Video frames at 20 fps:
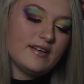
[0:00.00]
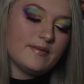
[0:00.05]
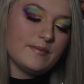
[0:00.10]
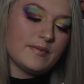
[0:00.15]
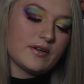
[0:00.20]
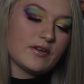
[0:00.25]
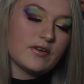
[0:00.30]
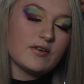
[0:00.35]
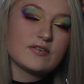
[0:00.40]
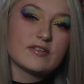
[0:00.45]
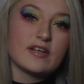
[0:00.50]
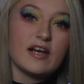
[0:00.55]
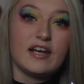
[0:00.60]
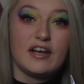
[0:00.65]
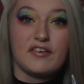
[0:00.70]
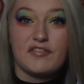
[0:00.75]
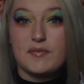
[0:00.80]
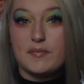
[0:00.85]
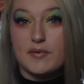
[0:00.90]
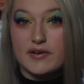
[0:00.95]
because I
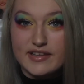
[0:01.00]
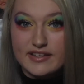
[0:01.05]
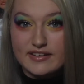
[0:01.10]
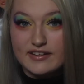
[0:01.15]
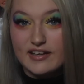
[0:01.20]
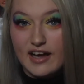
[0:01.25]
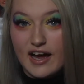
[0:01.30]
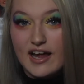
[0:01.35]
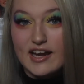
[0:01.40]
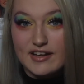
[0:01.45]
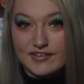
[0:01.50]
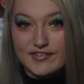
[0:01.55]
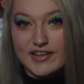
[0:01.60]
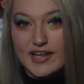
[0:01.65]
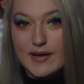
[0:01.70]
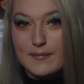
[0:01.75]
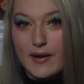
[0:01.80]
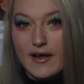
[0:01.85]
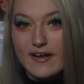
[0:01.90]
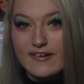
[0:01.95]
love it
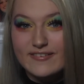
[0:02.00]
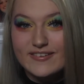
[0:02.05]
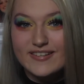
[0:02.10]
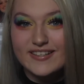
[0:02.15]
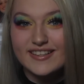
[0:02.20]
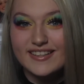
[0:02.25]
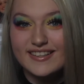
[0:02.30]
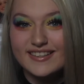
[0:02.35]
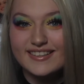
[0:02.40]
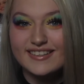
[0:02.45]
that much.